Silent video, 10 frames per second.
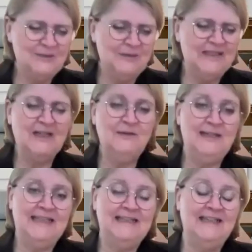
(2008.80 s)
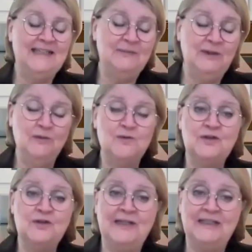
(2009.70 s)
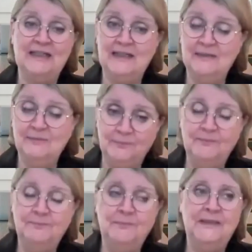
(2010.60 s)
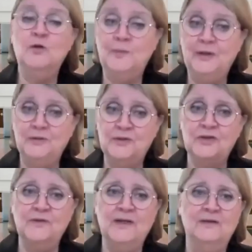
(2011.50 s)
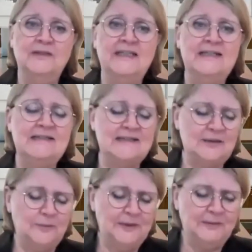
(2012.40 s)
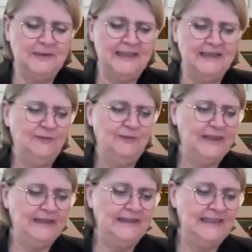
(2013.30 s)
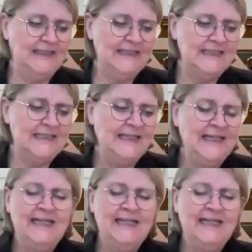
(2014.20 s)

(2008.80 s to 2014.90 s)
So we'll direct that, and we'll also create a little blog post around this so people can find that.